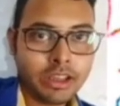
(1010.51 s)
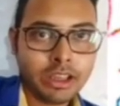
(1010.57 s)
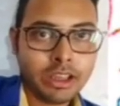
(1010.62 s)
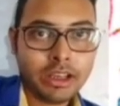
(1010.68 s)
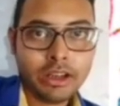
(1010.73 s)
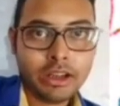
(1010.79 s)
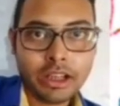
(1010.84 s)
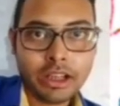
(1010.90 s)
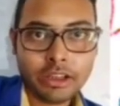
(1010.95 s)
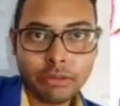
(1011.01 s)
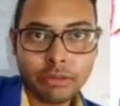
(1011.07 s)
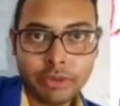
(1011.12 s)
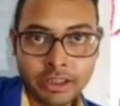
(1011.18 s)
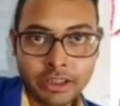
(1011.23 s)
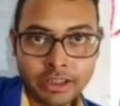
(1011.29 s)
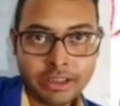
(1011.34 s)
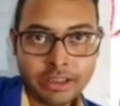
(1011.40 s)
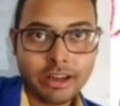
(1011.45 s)
Okay,
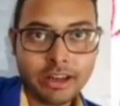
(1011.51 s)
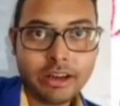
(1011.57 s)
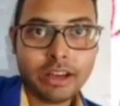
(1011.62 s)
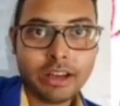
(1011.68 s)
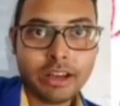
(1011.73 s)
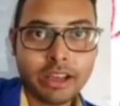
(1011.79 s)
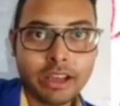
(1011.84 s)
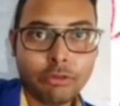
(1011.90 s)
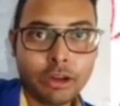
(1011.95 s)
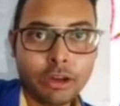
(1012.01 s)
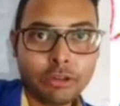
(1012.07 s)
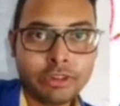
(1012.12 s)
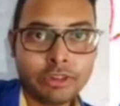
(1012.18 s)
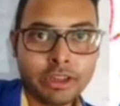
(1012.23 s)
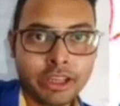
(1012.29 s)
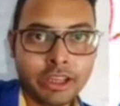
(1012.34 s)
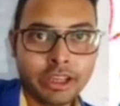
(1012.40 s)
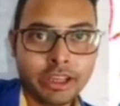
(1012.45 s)
in case of integer
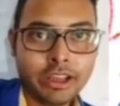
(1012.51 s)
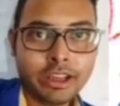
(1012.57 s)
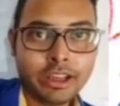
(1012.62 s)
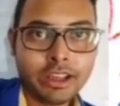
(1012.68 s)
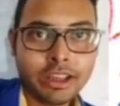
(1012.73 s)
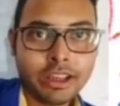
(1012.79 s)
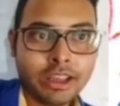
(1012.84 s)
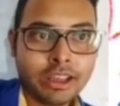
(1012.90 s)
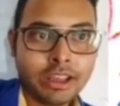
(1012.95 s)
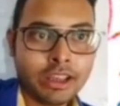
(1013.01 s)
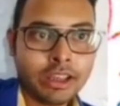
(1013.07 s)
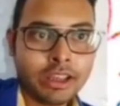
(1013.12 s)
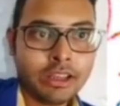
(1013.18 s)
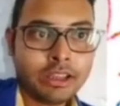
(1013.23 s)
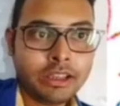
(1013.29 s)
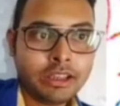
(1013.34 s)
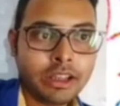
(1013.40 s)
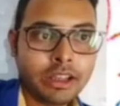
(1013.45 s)
like 1 to 3,
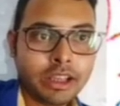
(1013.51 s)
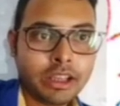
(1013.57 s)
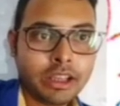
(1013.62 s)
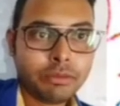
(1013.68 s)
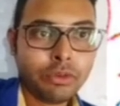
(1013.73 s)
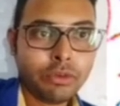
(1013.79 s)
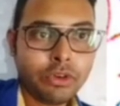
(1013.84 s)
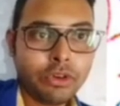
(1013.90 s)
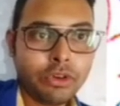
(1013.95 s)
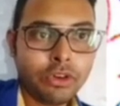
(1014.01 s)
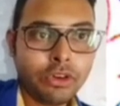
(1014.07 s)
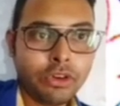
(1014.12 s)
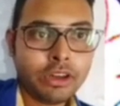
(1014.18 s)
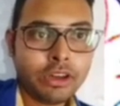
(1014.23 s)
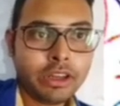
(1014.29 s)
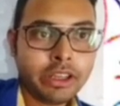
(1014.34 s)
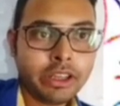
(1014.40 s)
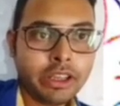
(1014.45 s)
this is the case
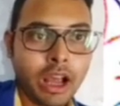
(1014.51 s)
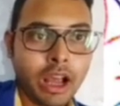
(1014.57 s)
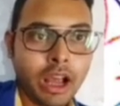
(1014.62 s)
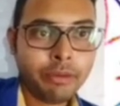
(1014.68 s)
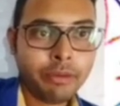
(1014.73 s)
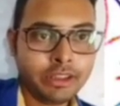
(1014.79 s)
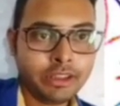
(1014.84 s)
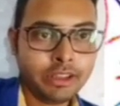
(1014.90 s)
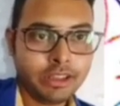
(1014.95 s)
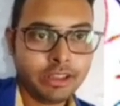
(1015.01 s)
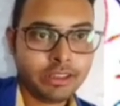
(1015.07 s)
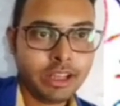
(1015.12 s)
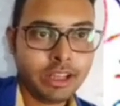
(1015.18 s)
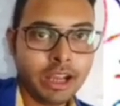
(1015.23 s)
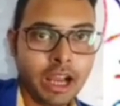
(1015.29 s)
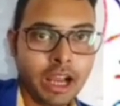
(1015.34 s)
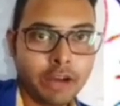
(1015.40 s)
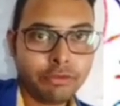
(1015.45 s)
for only
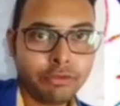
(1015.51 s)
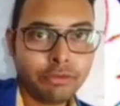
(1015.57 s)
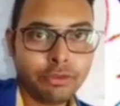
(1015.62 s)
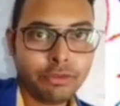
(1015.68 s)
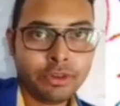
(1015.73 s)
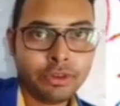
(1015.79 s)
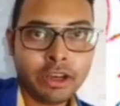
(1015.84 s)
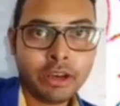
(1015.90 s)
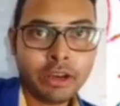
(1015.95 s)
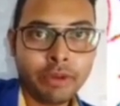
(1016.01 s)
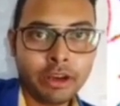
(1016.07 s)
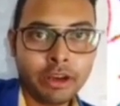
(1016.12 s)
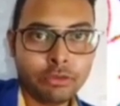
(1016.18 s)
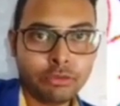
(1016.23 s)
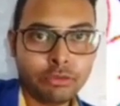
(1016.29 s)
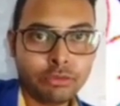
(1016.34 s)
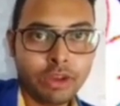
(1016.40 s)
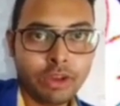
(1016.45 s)
half integers, like half,
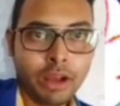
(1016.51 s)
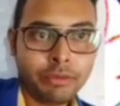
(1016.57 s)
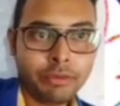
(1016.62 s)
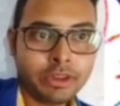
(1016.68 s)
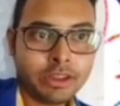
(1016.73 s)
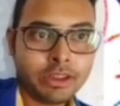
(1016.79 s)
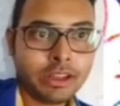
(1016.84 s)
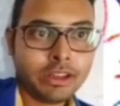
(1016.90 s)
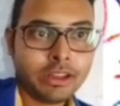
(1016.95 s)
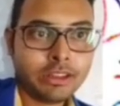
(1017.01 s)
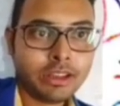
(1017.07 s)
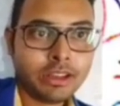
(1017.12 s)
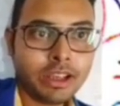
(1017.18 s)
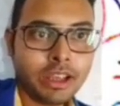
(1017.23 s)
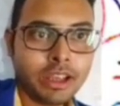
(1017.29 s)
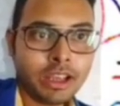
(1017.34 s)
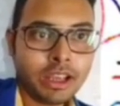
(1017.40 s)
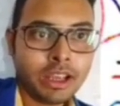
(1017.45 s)
3 by 2 half
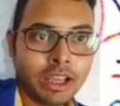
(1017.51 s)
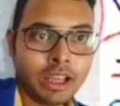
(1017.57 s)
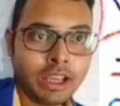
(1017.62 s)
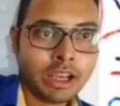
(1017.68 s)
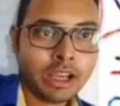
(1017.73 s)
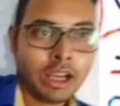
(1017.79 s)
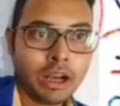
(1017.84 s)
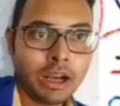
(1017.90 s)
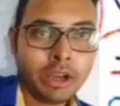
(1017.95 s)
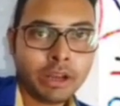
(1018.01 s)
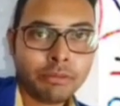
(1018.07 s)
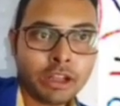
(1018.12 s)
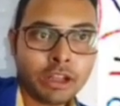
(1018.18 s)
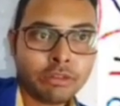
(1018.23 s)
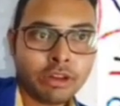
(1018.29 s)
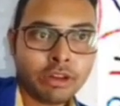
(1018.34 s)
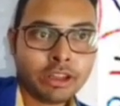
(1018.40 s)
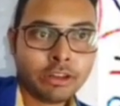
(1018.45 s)
integers,
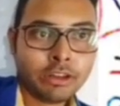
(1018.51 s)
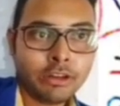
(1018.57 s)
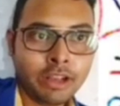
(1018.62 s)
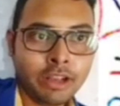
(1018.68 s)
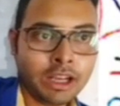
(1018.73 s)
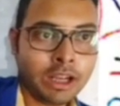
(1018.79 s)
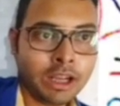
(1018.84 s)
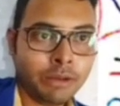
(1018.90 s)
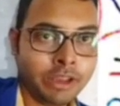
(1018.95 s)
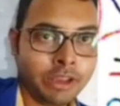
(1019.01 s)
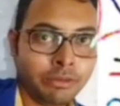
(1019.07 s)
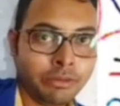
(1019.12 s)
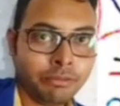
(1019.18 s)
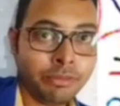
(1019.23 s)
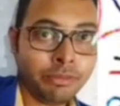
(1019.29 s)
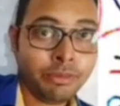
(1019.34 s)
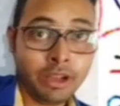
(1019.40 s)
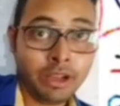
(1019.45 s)
gamma n plus 1 equal to
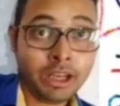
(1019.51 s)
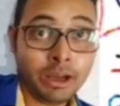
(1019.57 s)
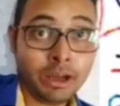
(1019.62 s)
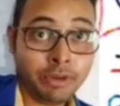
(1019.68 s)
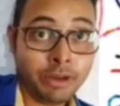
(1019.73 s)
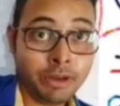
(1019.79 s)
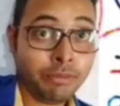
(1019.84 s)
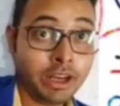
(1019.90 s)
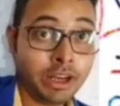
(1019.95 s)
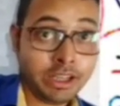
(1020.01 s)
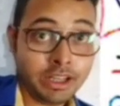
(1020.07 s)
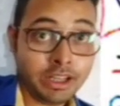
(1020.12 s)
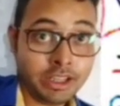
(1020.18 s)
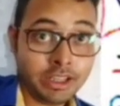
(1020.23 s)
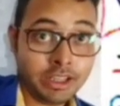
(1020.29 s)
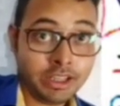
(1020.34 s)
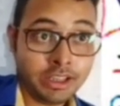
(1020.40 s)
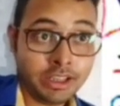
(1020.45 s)
n gamma n.